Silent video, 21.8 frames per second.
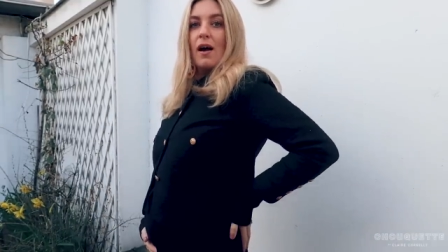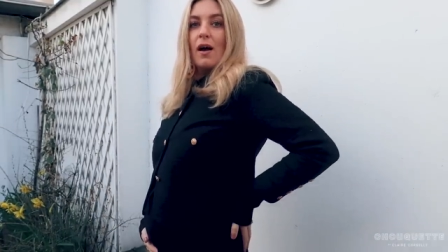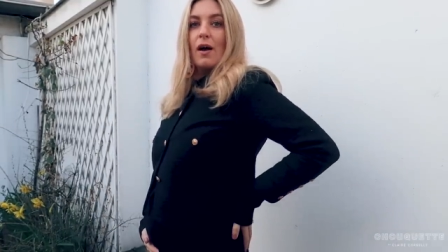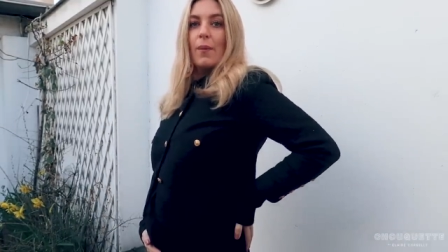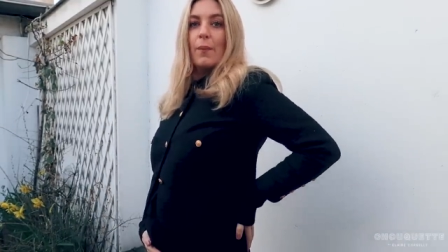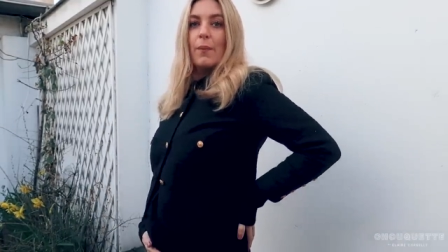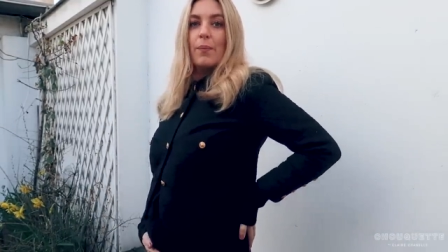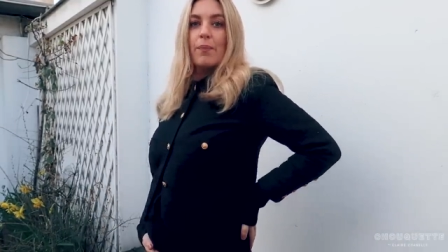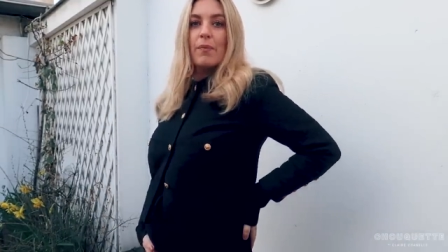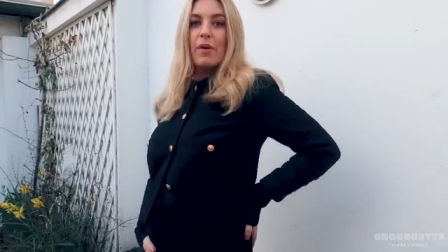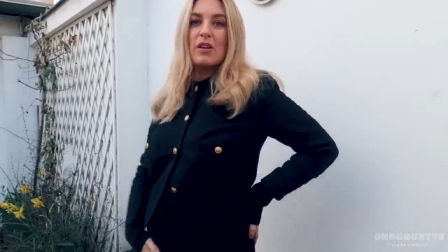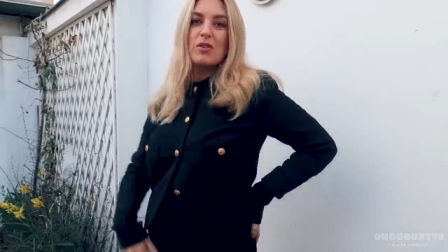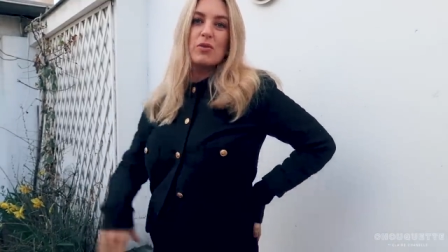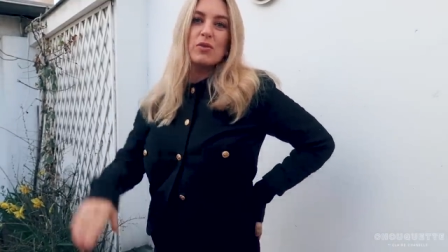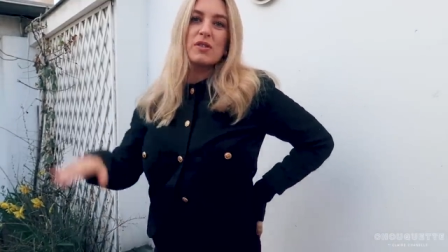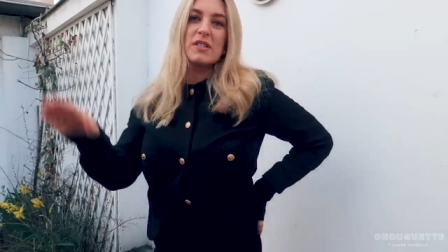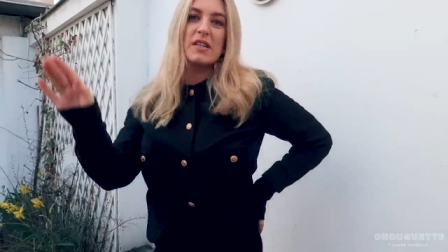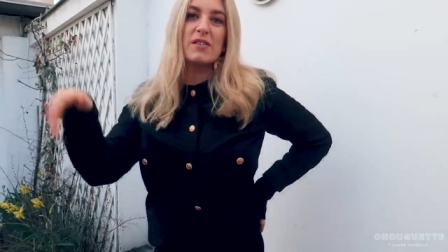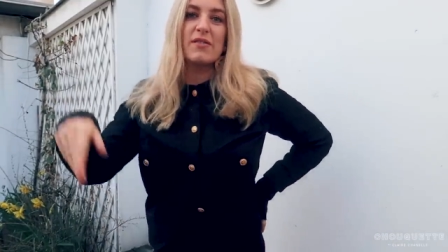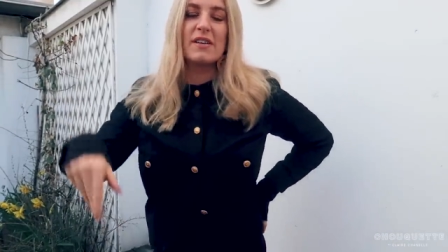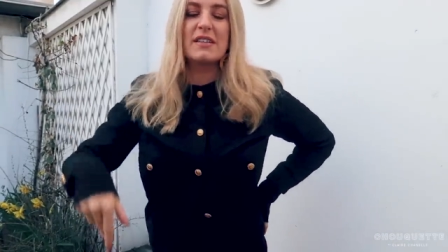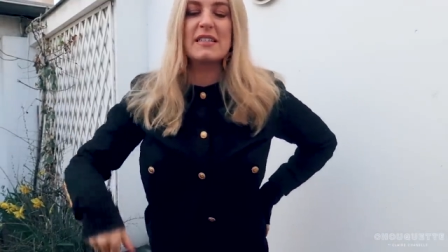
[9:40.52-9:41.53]
And you'll
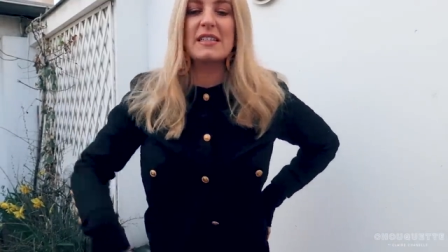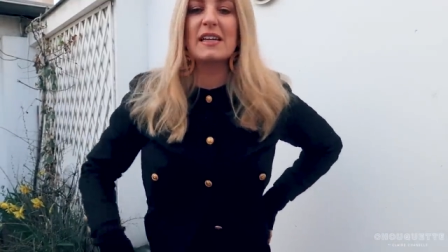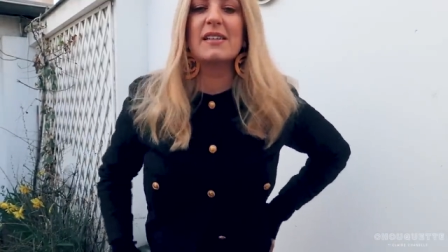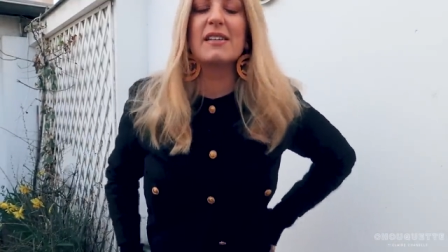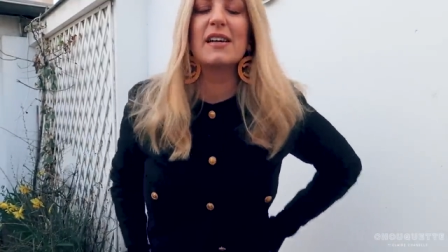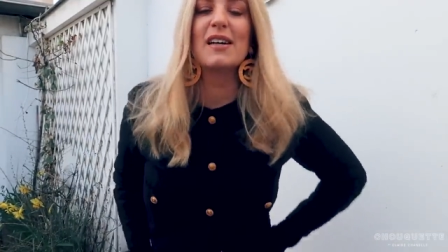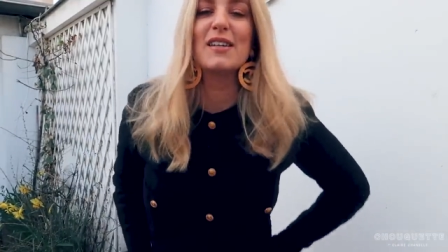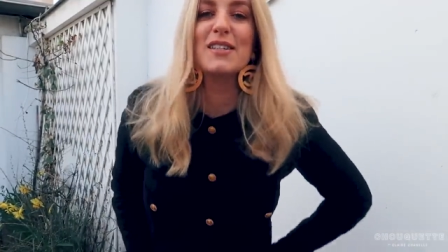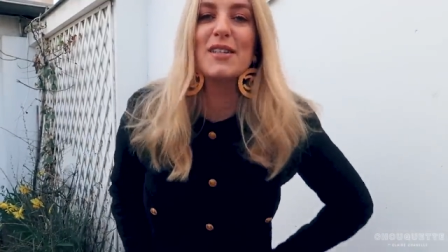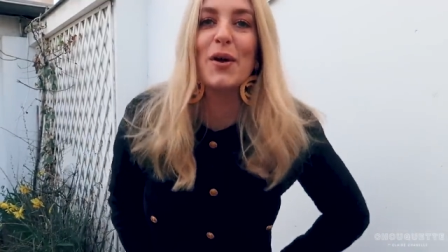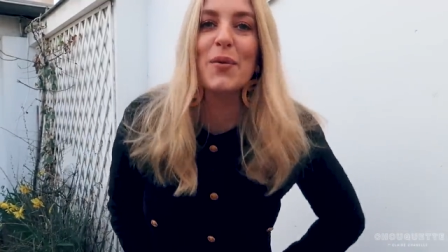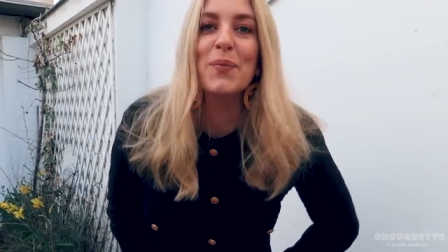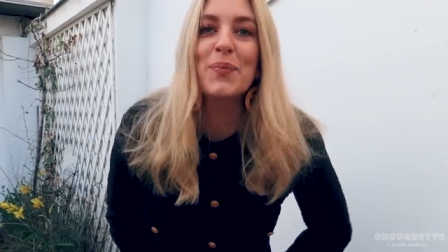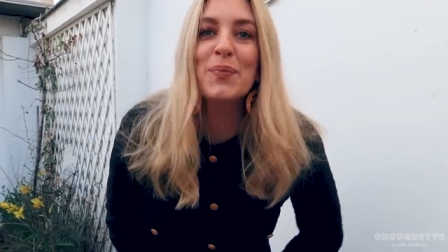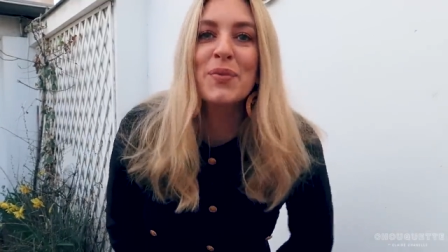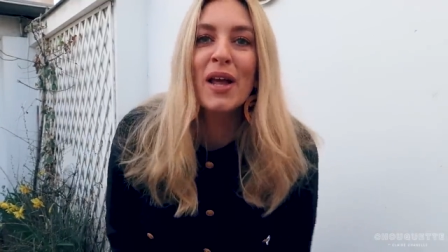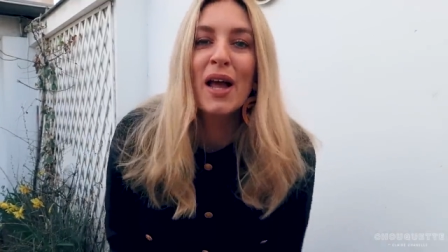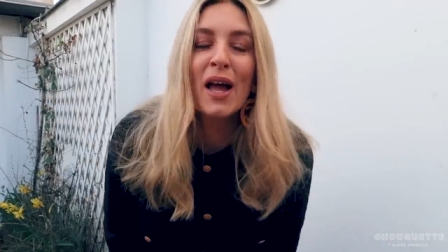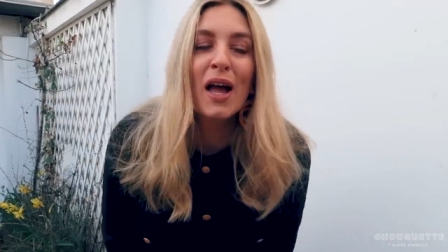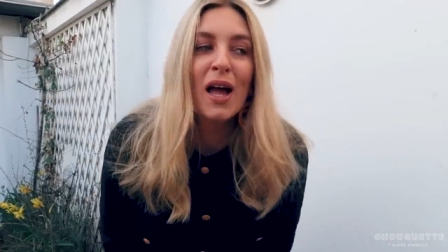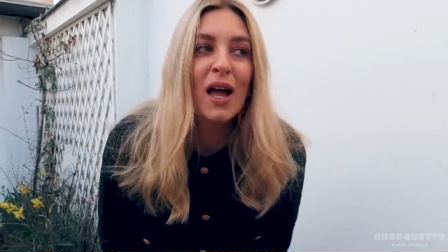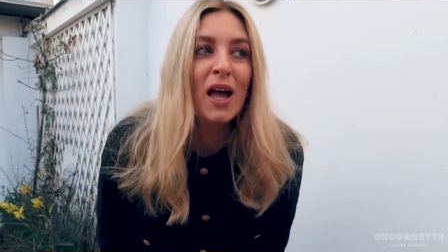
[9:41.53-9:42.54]
see the rest later. So,
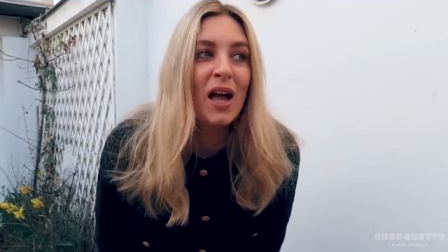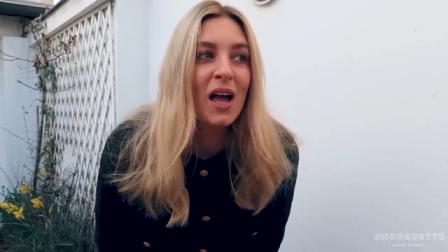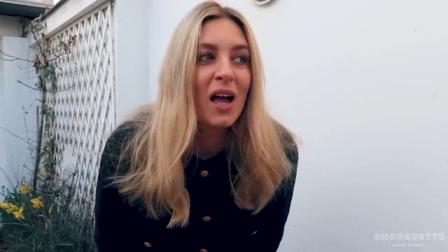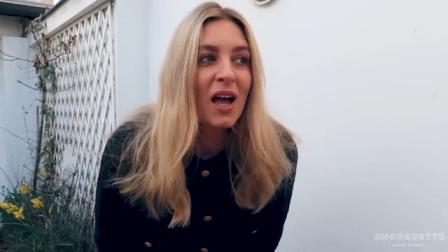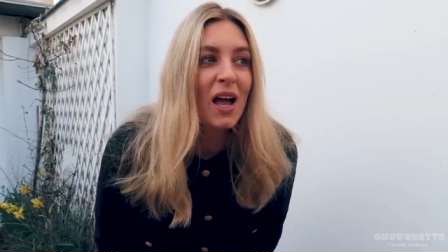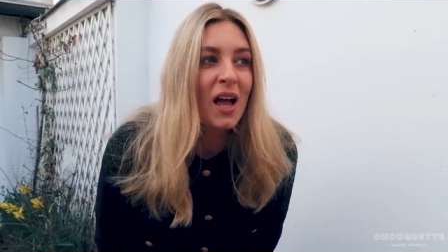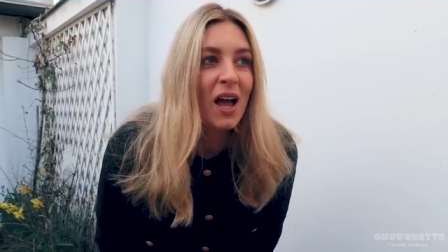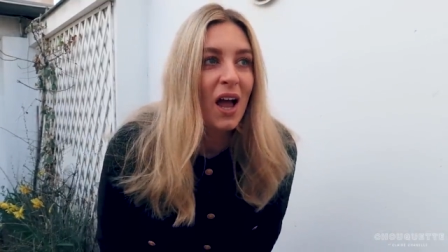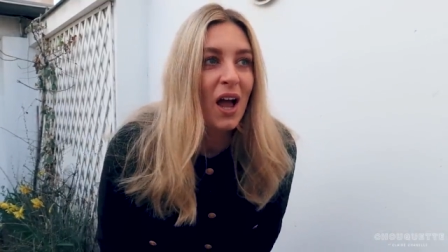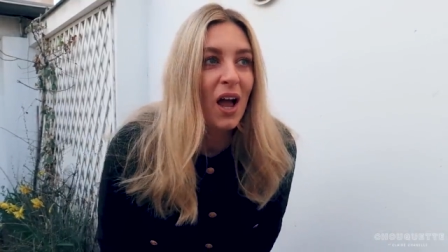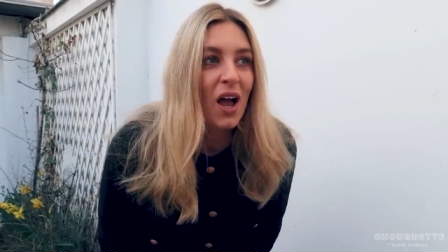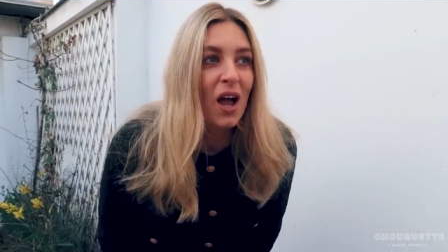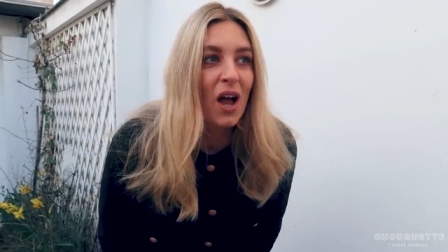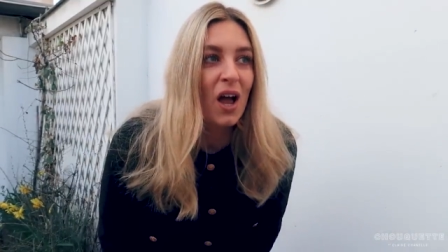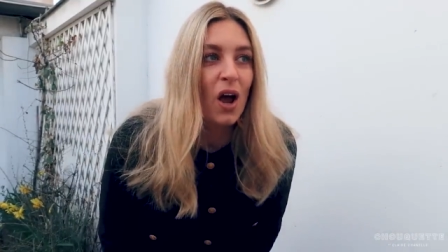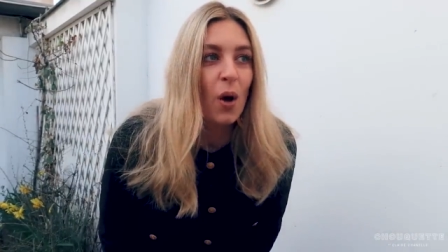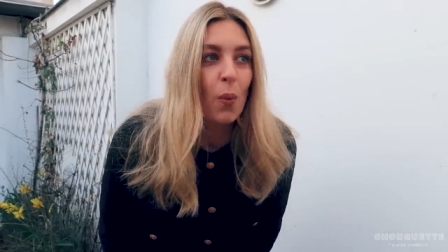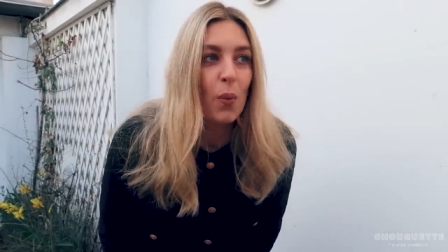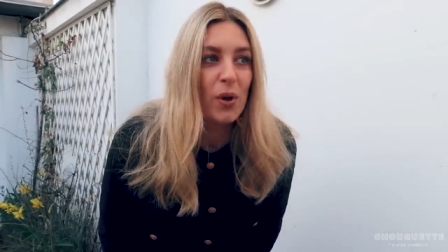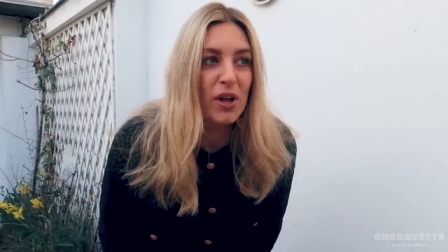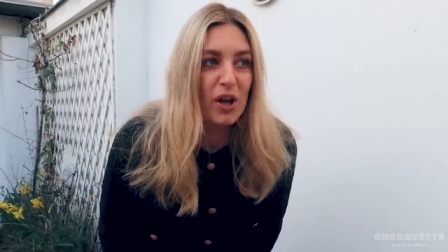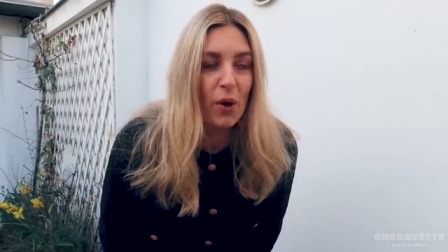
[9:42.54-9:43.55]

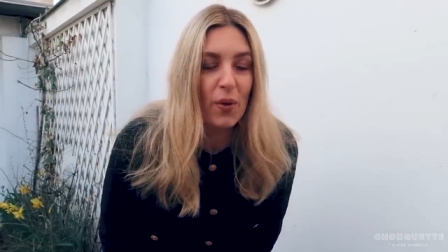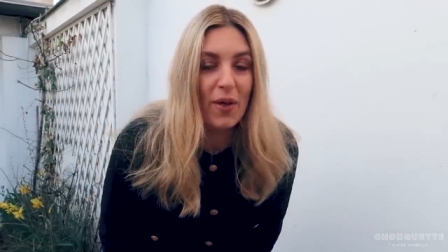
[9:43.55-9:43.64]
we